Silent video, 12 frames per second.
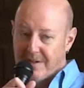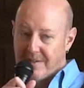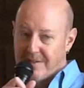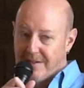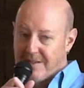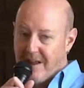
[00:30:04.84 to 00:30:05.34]

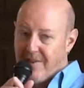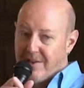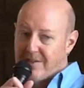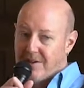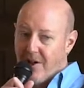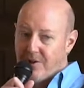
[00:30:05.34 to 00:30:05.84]
because
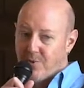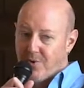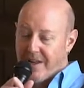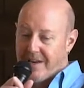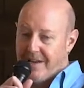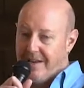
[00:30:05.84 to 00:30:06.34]
$10,000
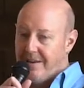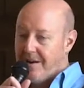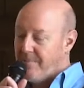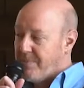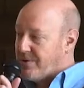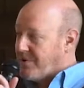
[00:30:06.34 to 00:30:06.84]
will get eaten
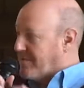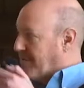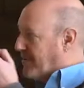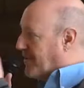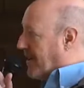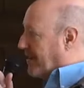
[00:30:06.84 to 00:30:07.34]
up between
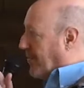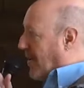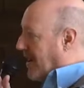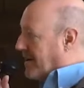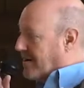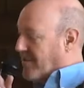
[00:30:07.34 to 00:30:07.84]
people like
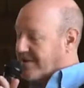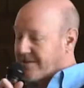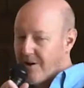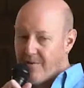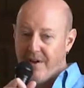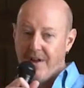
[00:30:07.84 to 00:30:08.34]
Brian and
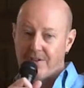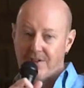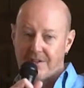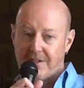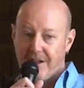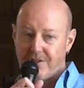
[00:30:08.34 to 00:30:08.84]
myself
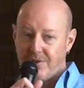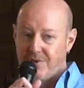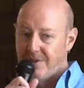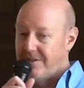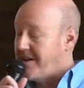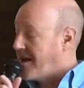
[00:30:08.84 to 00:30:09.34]
just to get you to the